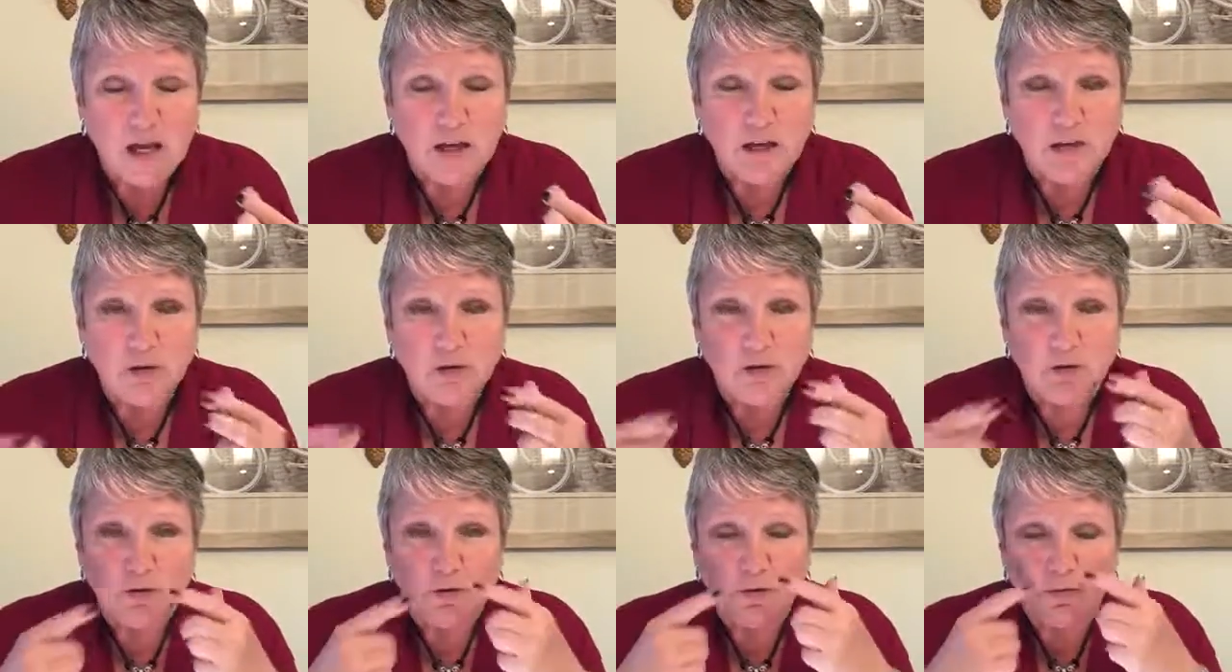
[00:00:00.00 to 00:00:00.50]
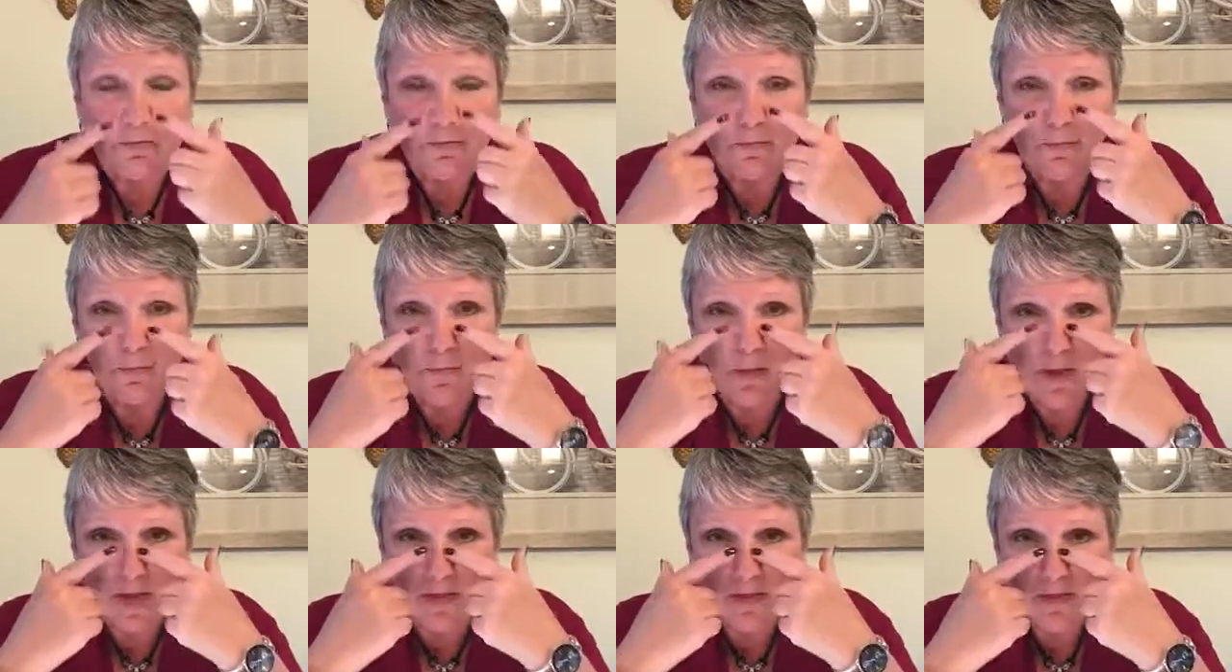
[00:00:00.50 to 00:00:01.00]
Your
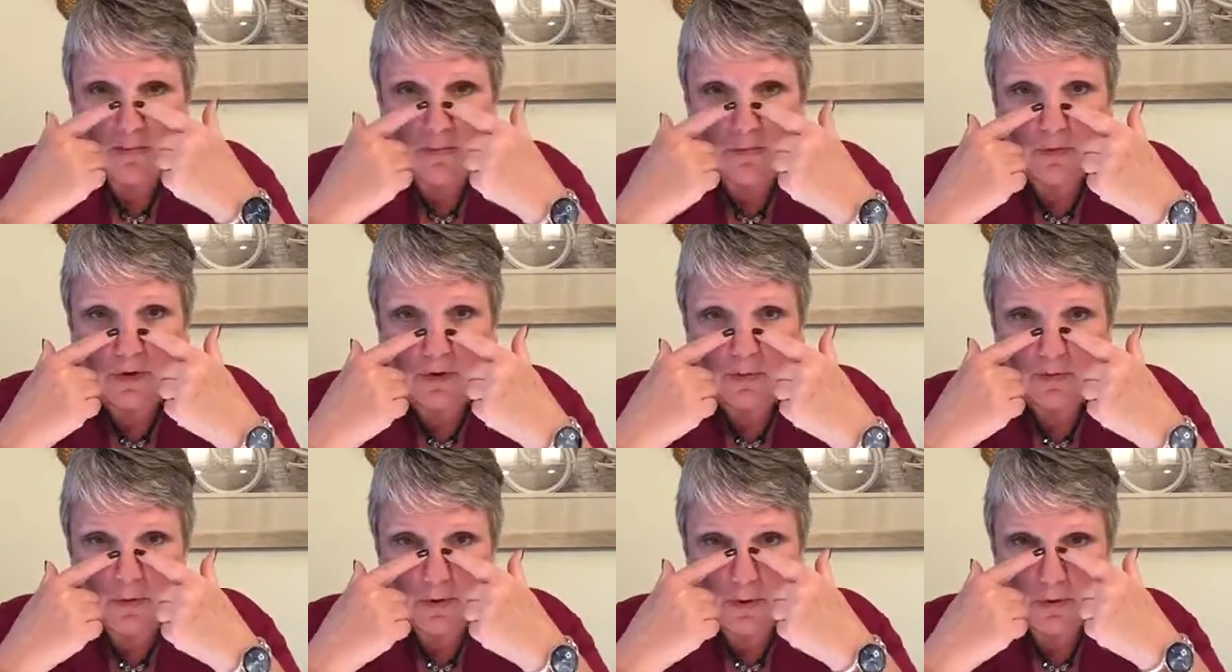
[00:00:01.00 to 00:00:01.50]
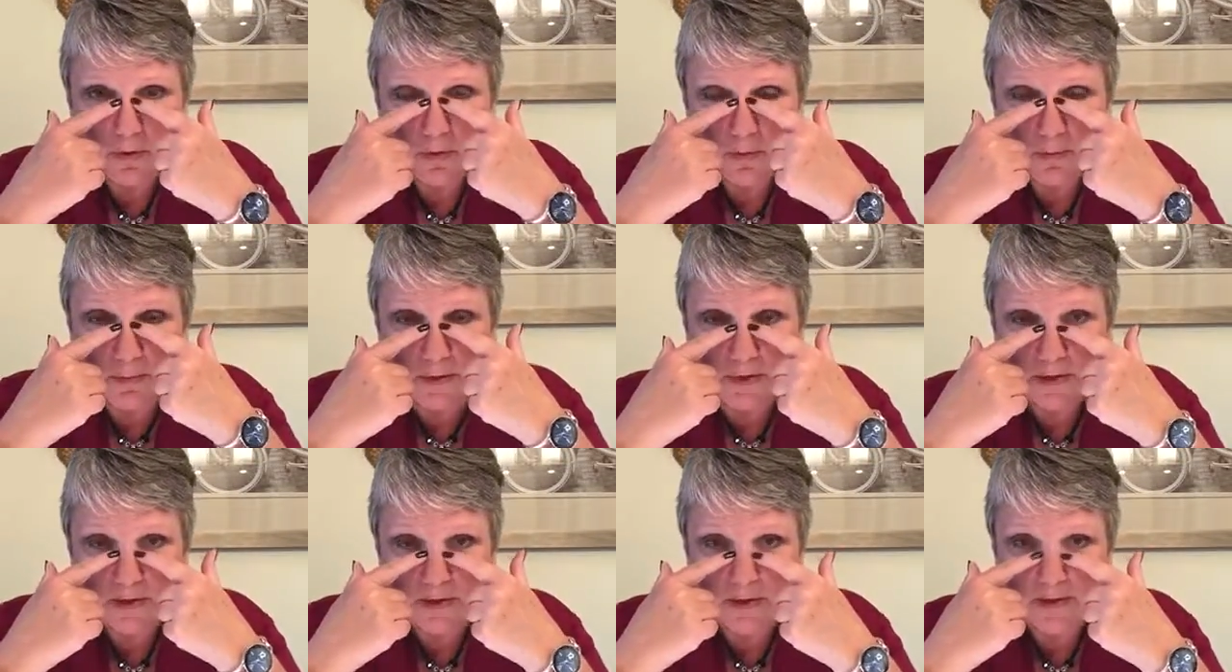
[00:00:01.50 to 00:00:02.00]
ethmoid bone
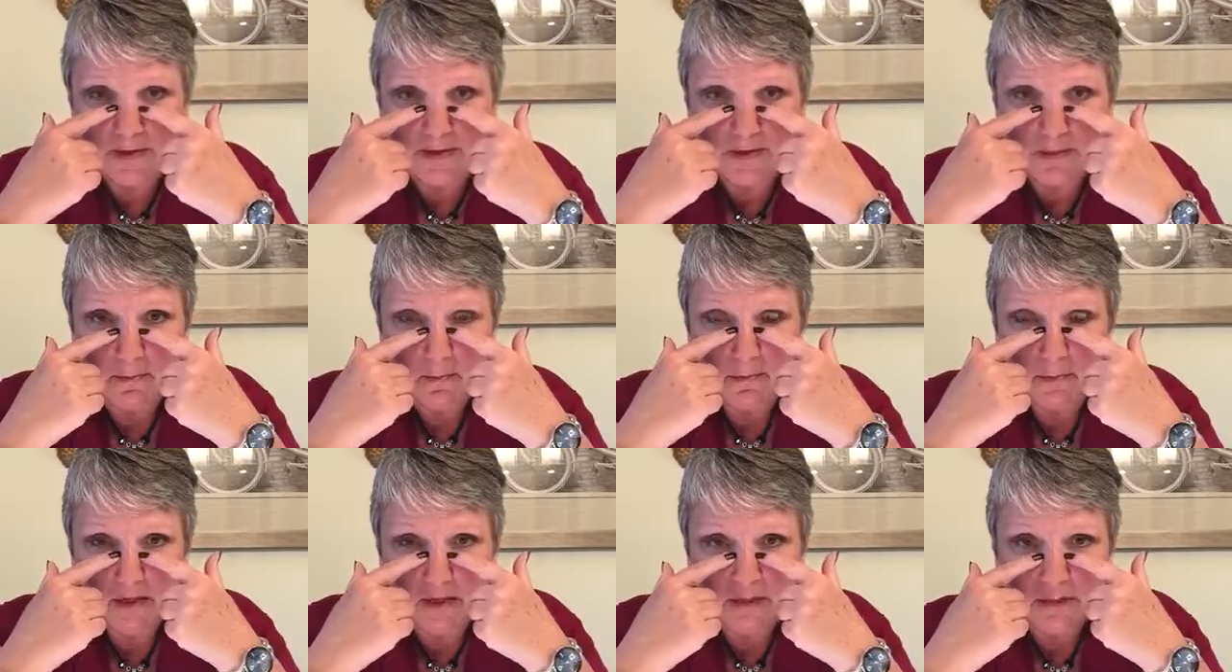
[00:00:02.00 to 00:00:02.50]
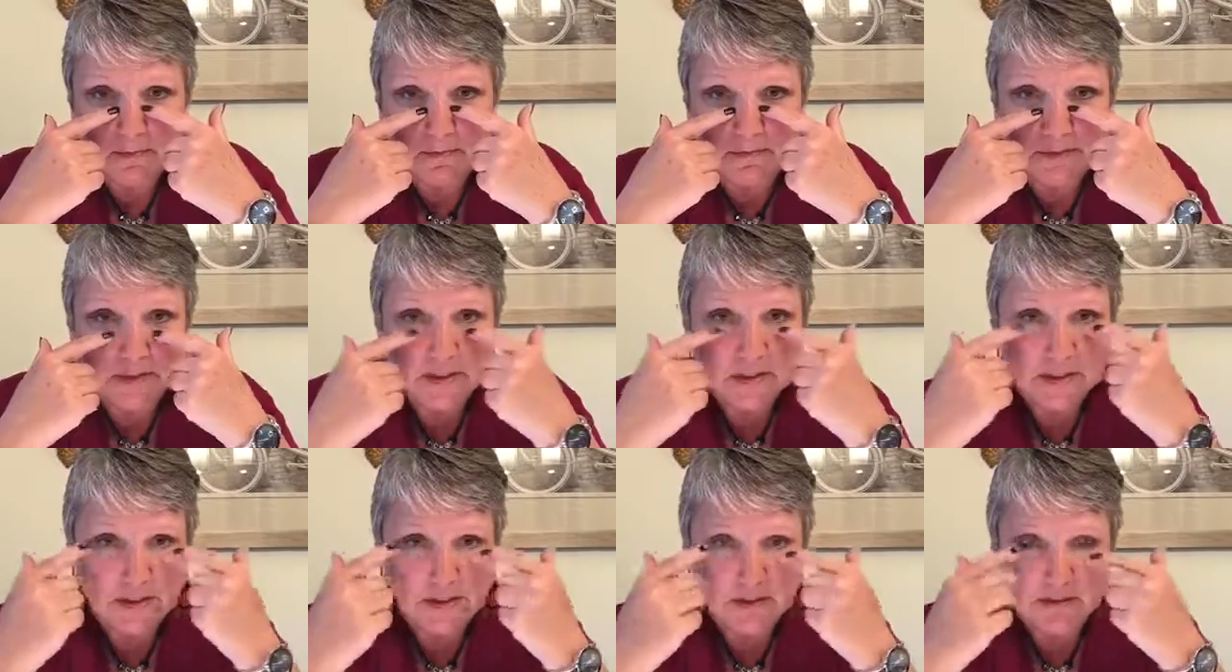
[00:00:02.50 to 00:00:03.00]
up here has a bunch of
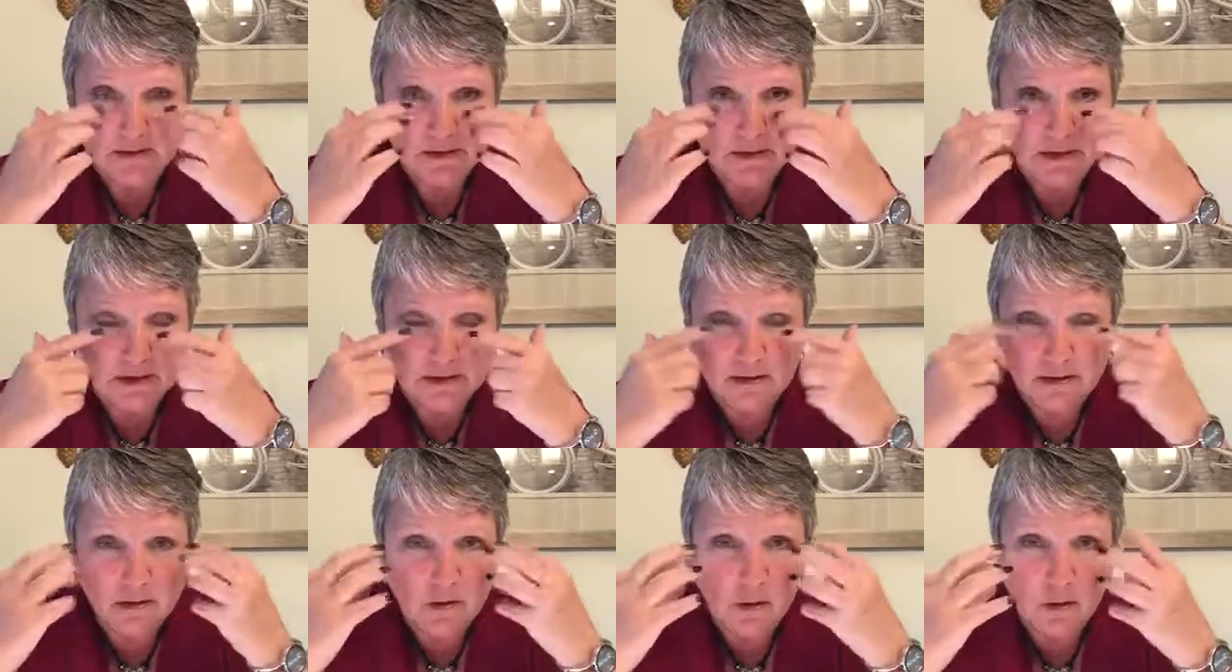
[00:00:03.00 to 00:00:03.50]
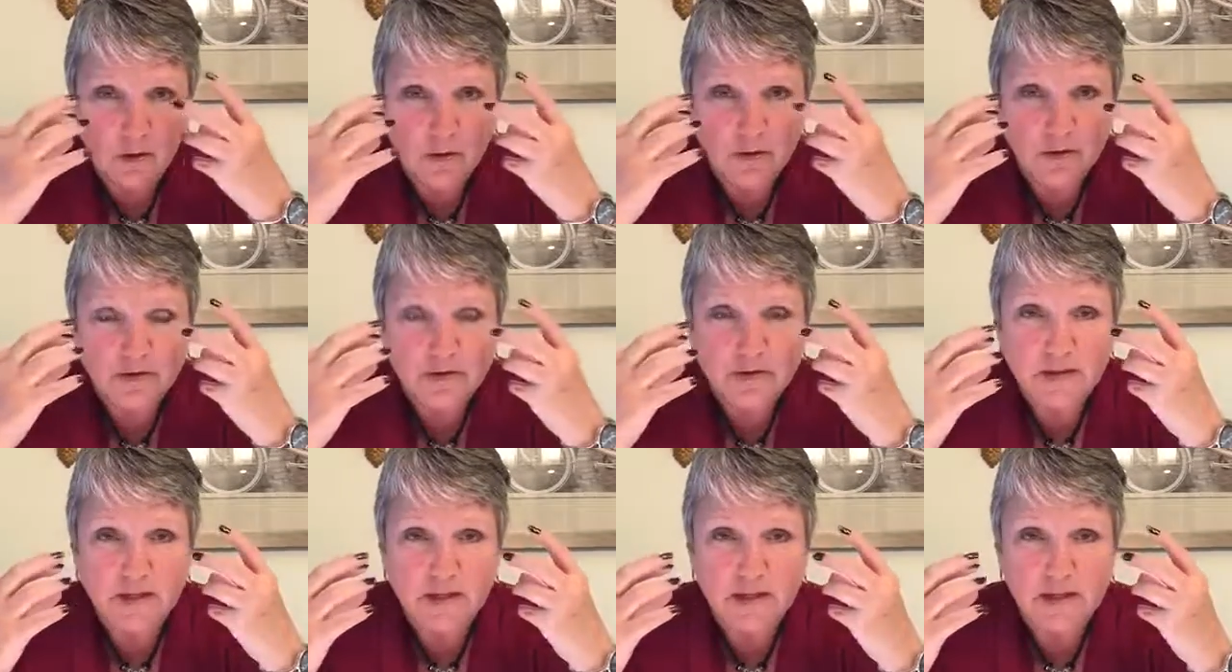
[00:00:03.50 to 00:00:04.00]
bazillion little
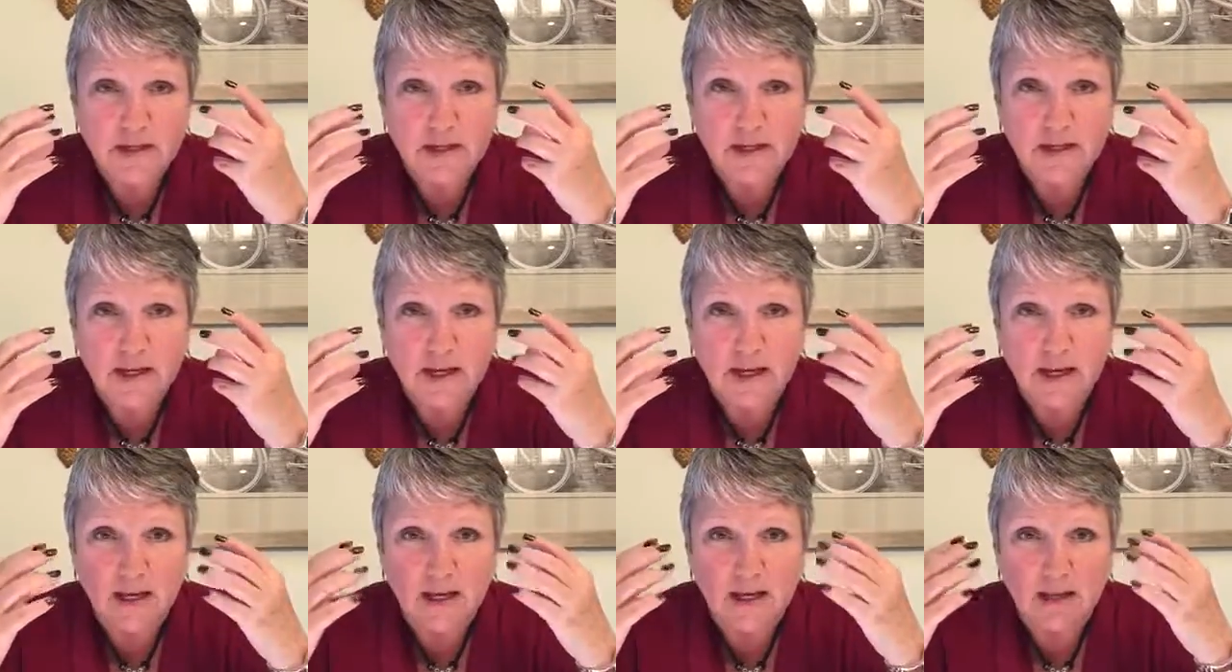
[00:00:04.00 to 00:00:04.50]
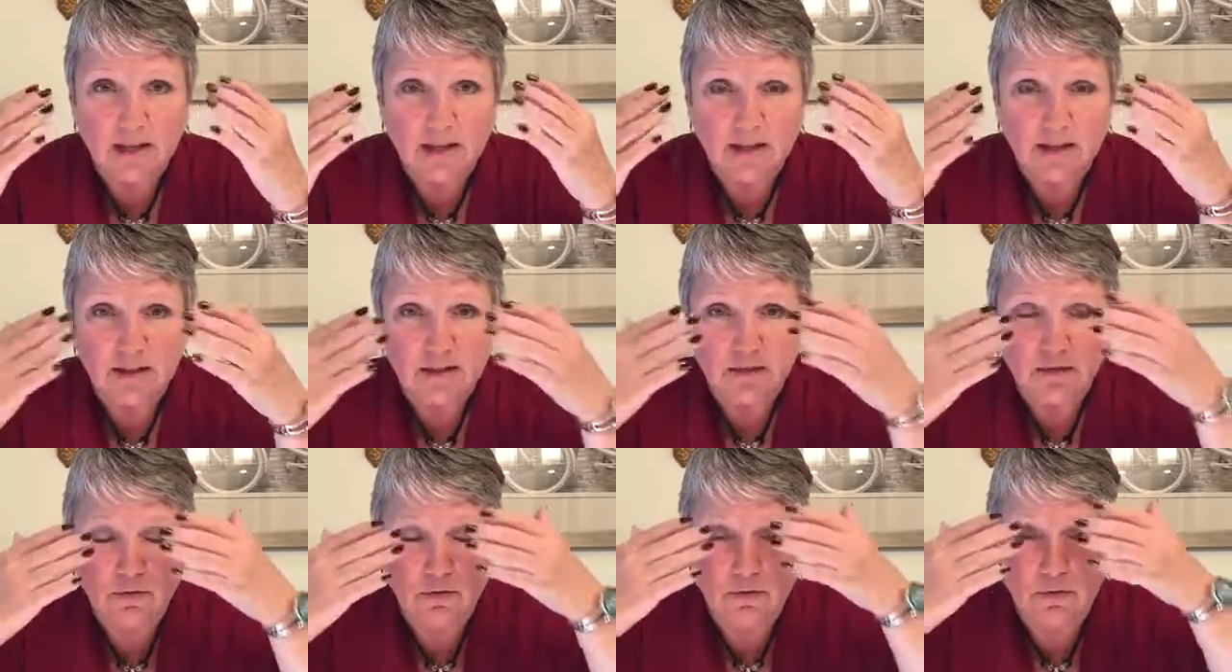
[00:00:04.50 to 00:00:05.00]
holes in it, and
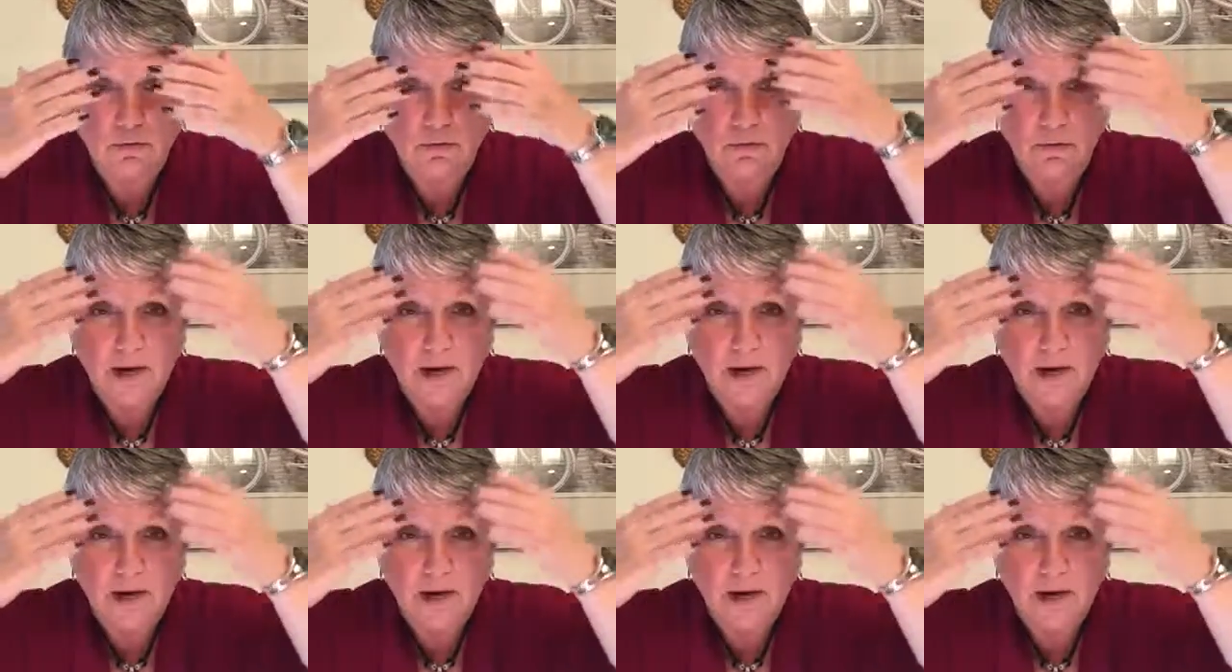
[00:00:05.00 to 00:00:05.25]
it's